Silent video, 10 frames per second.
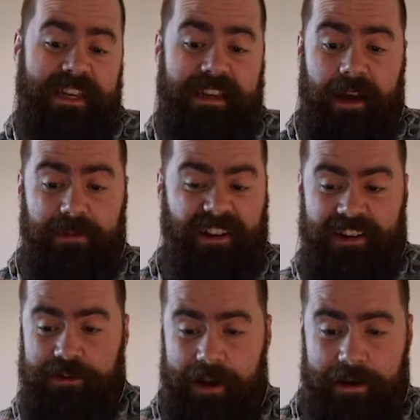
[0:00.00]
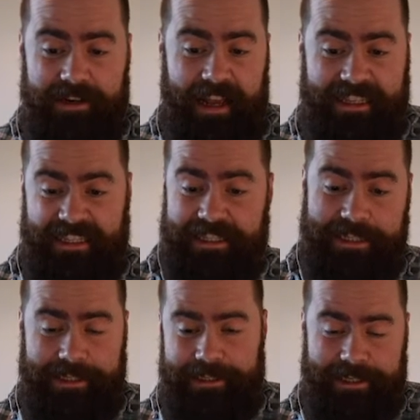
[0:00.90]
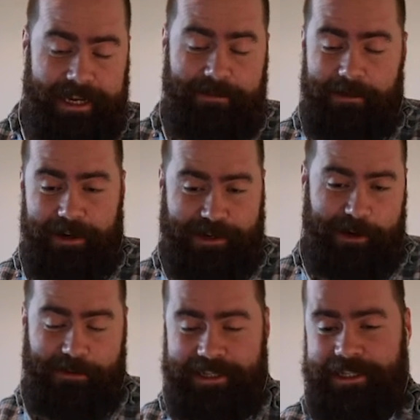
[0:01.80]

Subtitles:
I'm not going to go around and ask you to tell me about your moments.